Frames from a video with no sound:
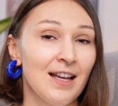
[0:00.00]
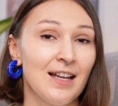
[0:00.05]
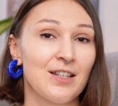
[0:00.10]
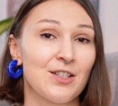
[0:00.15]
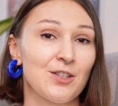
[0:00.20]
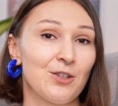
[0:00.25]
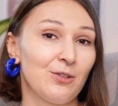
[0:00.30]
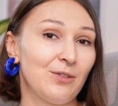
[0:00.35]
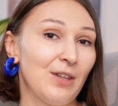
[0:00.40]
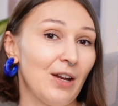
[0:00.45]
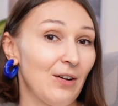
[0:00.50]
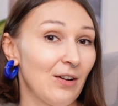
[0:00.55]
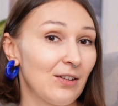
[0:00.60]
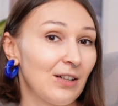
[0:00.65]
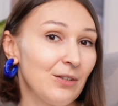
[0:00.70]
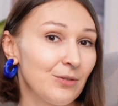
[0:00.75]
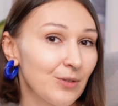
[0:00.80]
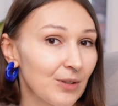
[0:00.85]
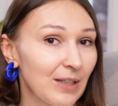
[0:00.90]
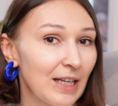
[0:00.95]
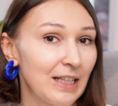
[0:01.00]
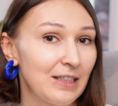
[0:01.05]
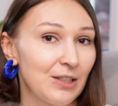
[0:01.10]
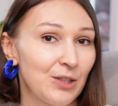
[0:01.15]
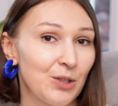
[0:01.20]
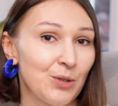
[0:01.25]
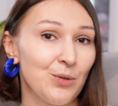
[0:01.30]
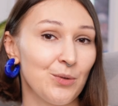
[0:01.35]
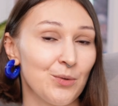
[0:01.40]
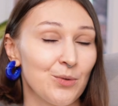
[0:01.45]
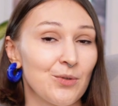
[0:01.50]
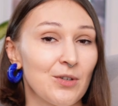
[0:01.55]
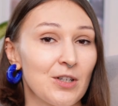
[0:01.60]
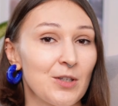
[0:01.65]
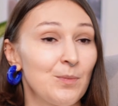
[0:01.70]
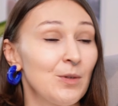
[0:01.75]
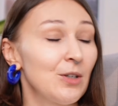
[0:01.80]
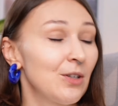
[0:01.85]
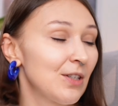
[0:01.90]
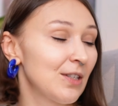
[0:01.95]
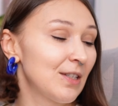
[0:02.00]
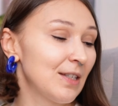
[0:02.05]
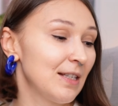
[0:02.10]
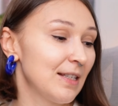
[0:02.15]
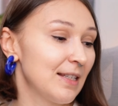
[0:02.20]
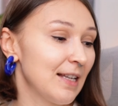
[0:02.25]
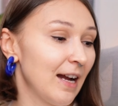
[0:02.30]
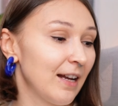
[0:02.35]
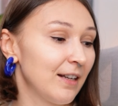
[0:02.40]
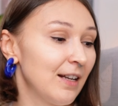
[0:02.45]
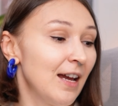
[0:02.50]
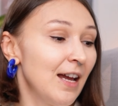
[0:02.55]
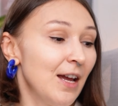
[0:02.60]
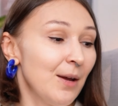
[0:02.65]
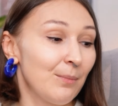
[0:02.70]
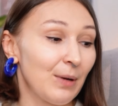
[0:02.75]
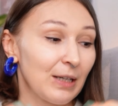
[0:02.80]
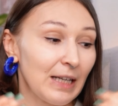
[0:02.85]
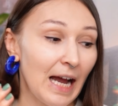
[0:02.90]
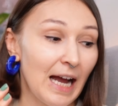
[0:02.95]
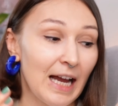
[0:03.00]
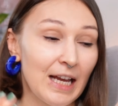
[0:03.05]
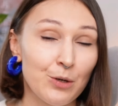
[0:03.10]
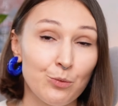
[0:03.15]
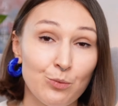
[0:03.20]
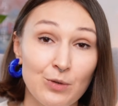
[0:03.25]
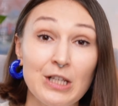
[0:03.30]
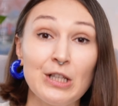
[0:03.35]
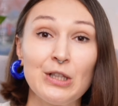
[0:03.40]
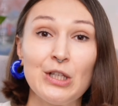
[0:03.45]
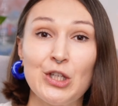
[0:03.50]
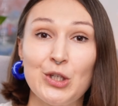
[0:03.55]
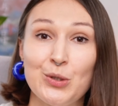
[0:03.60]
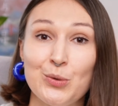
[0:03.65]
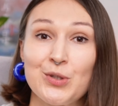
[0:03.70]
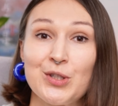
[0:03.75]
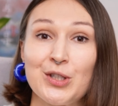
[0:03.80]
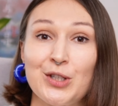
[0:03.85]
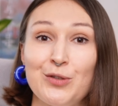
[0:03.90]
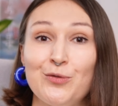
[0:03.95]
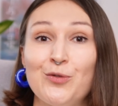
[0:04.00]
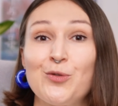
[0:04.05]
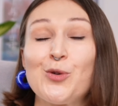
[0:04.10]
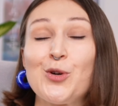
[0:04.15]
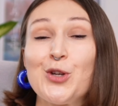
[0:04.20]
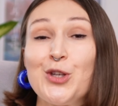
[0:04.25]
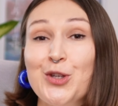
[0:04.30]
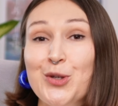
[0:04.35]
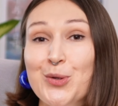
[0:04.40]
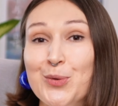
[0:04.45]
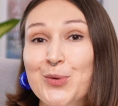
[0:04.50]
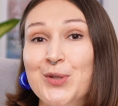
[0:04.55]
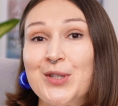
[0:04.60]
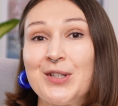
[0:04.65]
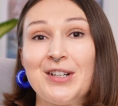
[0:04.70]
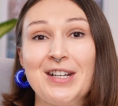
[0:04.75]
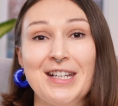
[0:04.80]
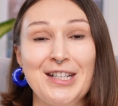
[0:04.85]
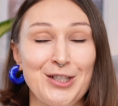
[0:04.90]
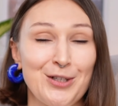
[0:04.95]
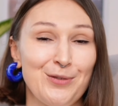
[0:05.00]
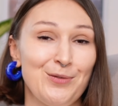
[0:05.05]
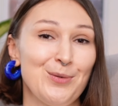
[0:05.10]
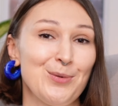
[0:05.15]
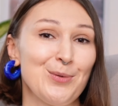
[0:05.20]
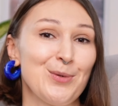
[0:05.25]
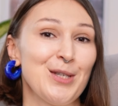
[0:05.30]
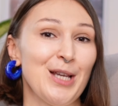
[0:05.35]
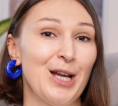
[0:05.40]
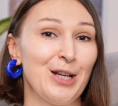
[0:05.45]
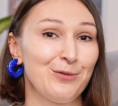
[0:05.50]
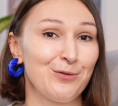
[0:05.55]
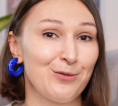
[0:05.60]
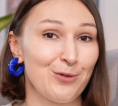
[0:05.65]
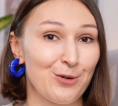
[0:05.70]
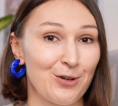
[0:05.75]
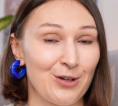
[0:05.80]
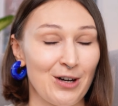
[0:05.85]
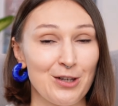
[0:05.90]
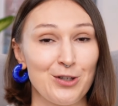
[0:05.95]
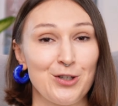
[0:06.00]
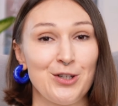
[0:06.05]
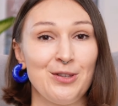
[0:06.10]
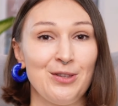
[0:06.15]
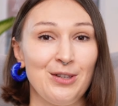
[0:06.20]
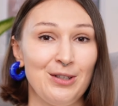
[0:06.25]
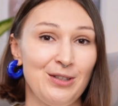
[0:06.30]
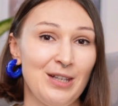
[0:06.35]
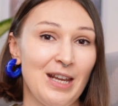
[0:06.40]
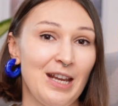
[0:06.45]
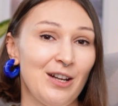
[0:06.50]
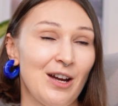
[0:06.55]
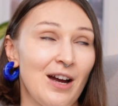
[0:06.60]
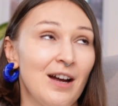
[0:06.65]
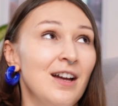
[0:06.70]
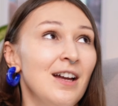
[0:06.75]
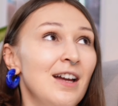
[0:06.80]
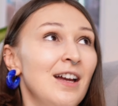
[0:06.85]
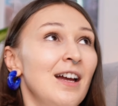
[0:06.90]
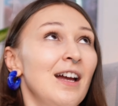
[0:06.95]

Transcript: It's not directly related to user experience design, but I really use it for user interviews and for crunching the data.